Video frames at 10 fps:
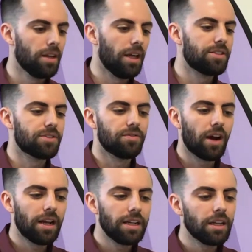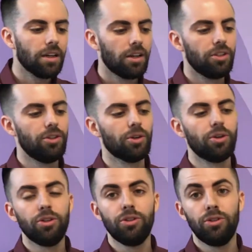It's dividing
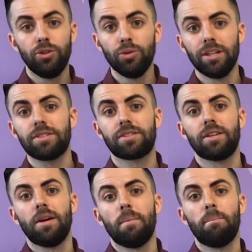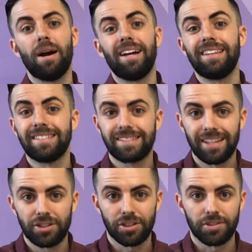your units by the
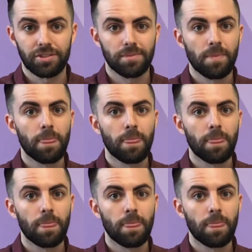sessions.